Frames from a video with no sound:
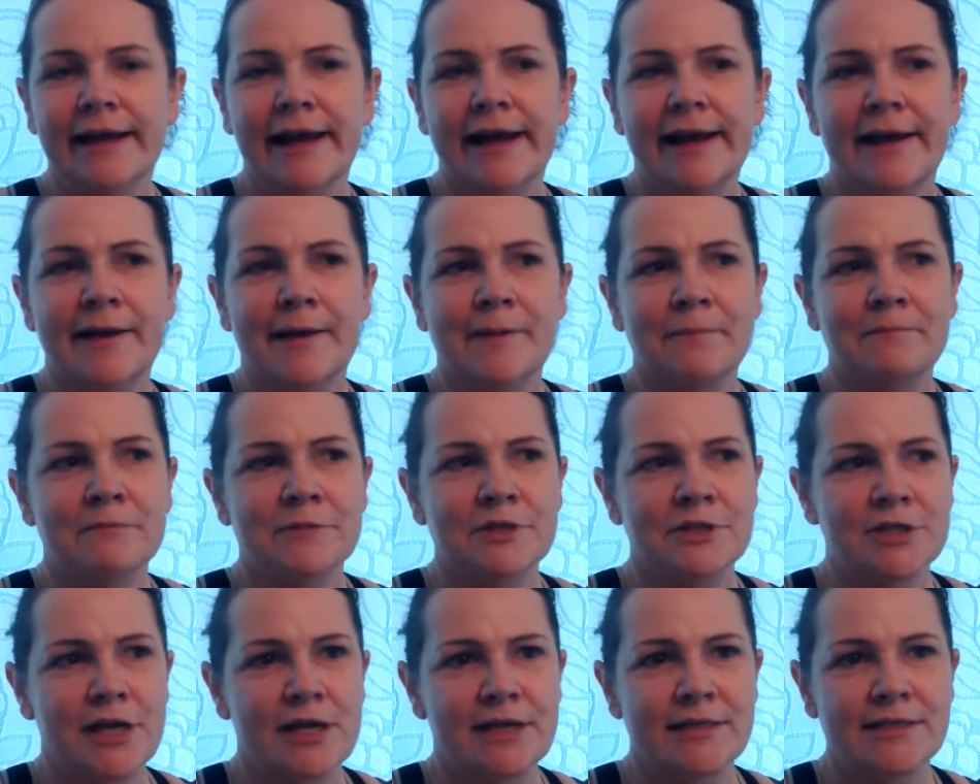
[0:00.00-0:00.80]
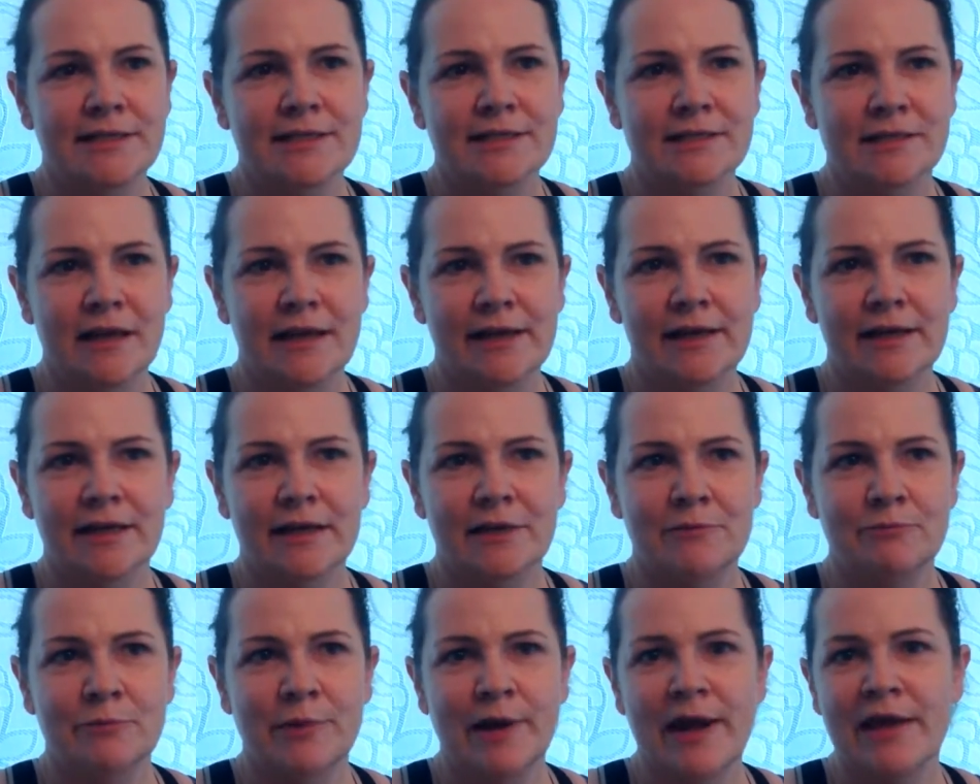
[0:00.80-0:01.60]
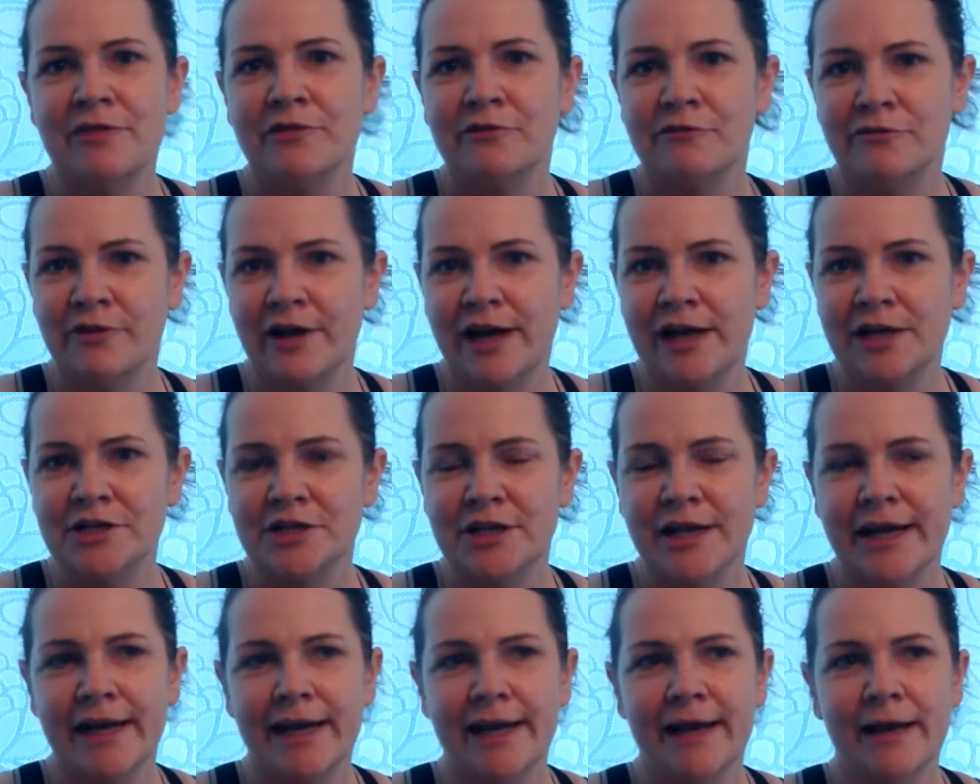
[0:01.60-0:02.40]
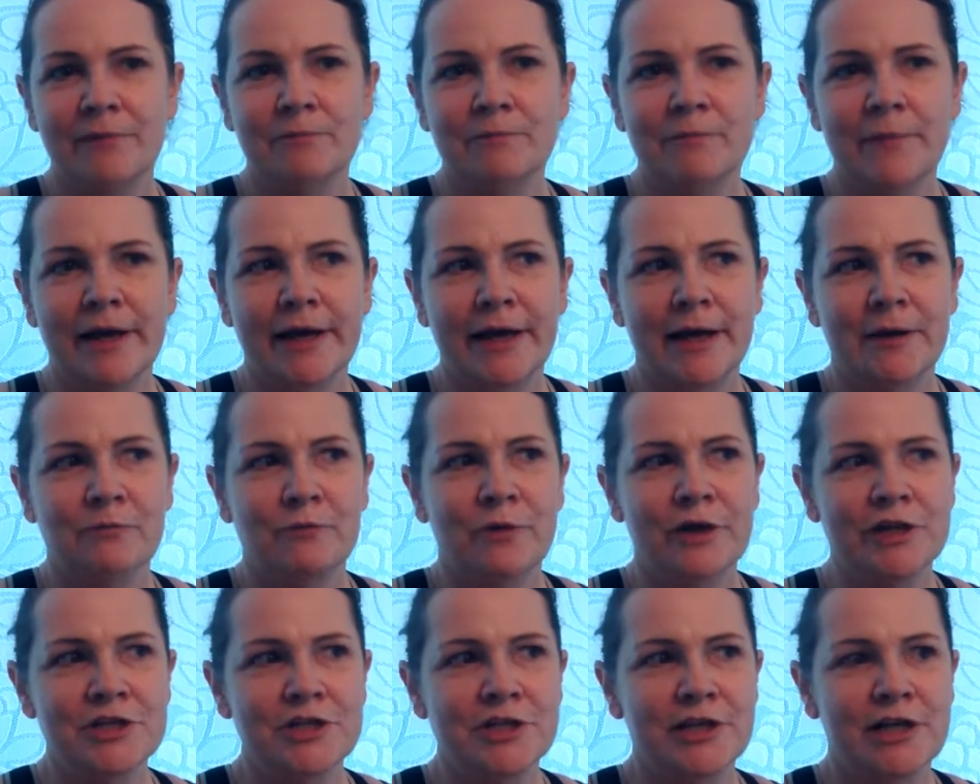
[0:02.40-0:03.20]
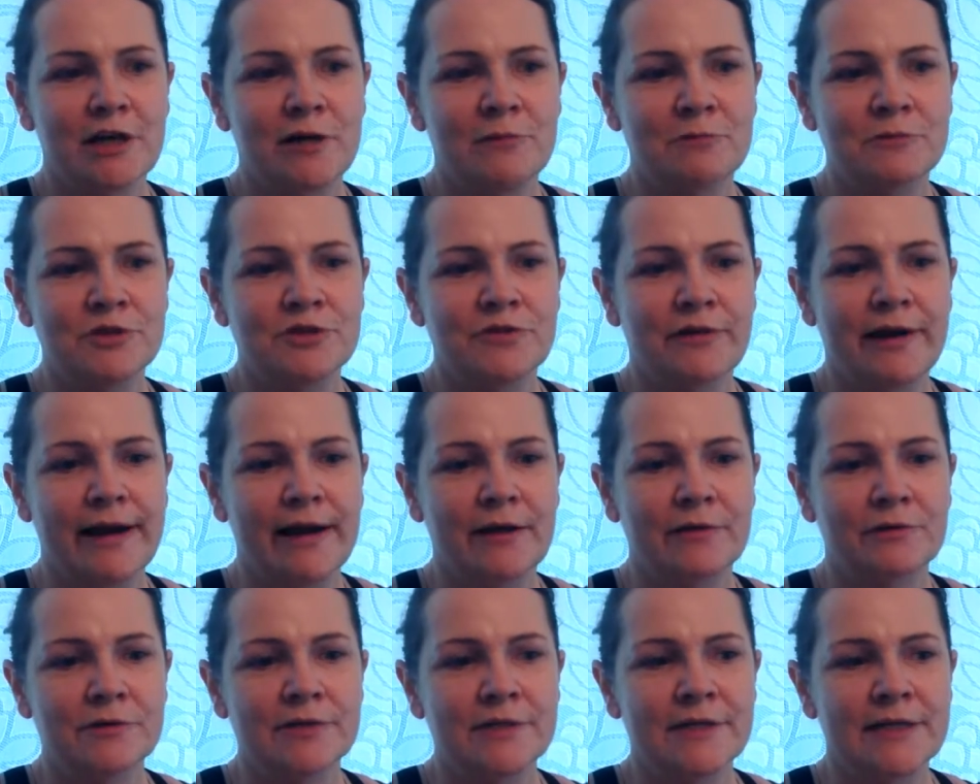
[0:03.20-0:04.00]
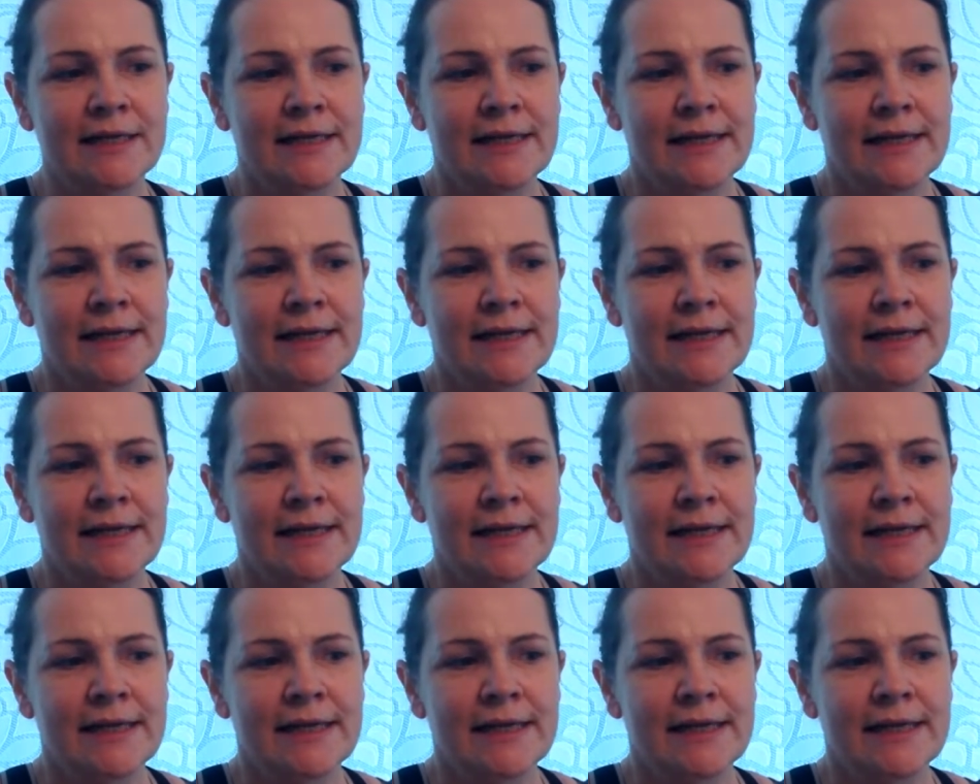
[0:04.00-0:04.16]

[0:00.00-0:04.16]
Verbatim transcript: Um, Shaz is like a breath of fresh air um, when she comes round.